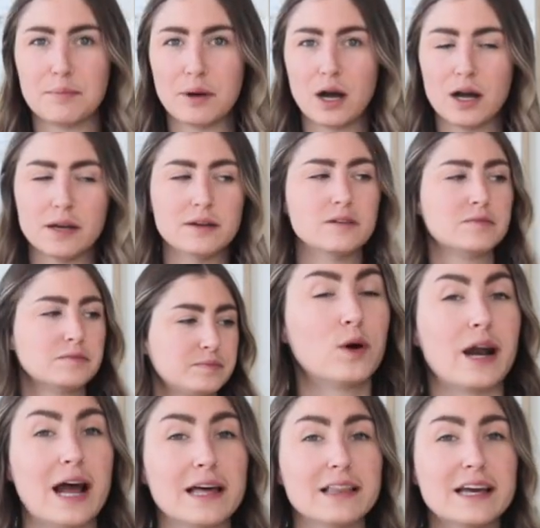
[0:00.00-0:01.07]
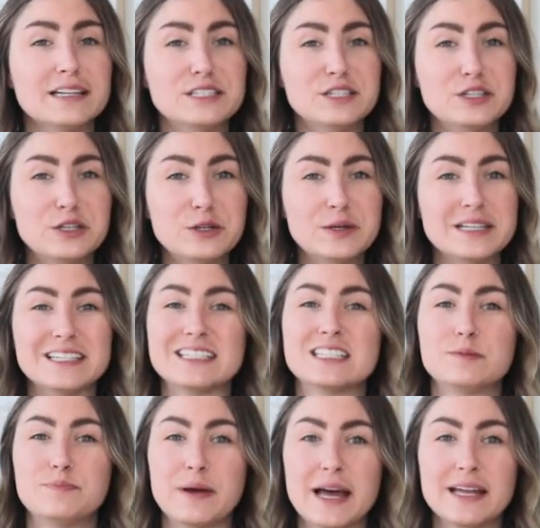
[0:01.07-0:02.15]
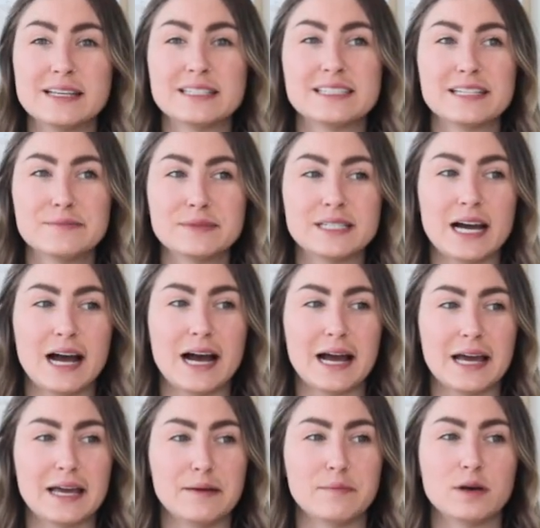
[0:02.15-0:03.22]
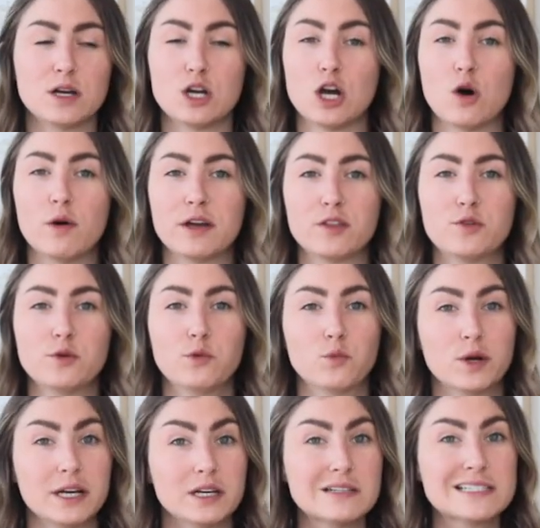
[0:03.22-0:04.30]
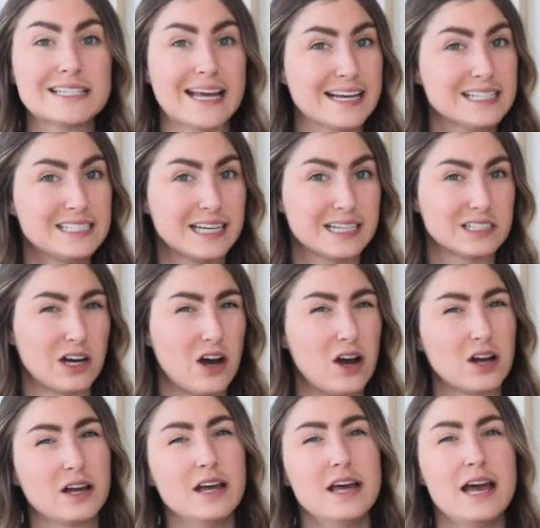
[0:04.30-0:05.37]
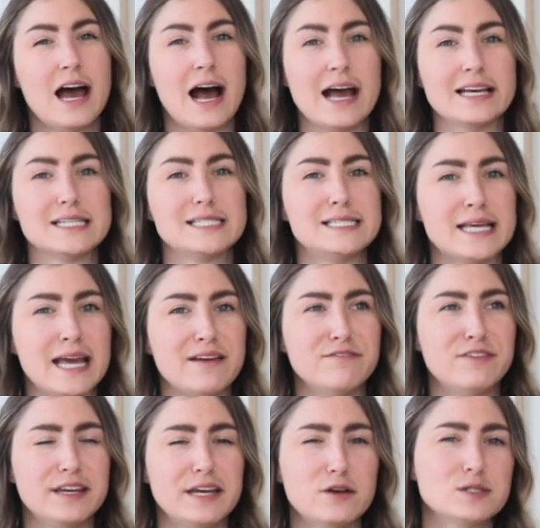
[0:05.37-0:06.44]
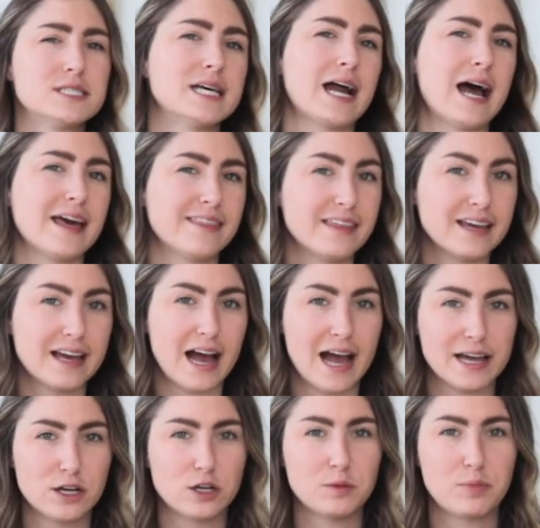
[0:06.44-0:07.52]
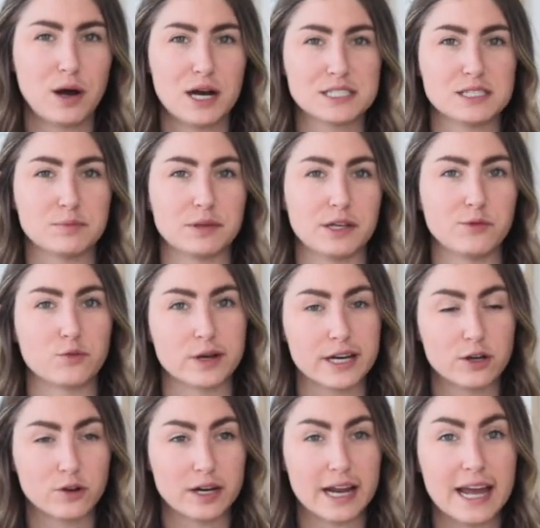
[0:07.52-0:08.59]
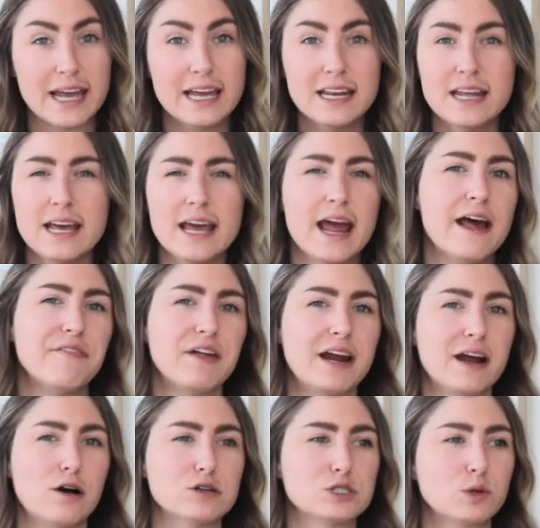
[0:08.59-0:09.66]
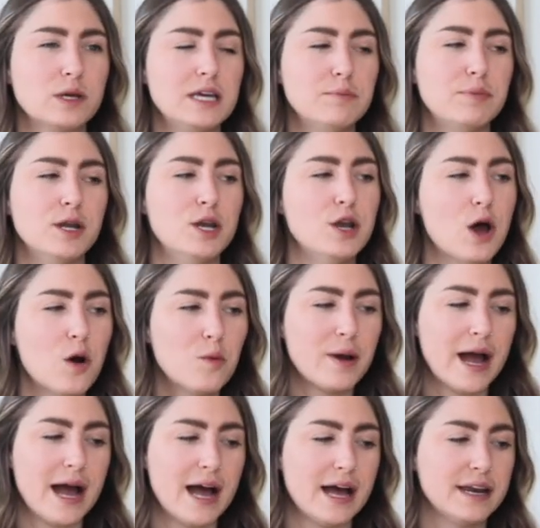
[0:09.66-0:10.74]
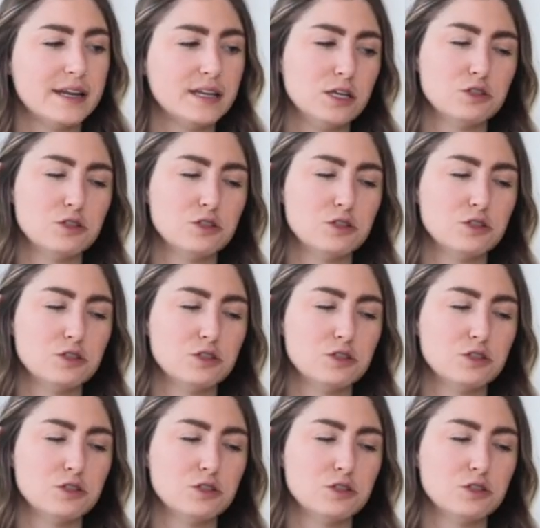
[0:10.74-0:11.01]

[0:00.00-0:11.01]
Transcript: up on. What I like to do is spend some time going through Reels and TikTok. I save videos that I think I could possibly recreate. And then I also keep a notepad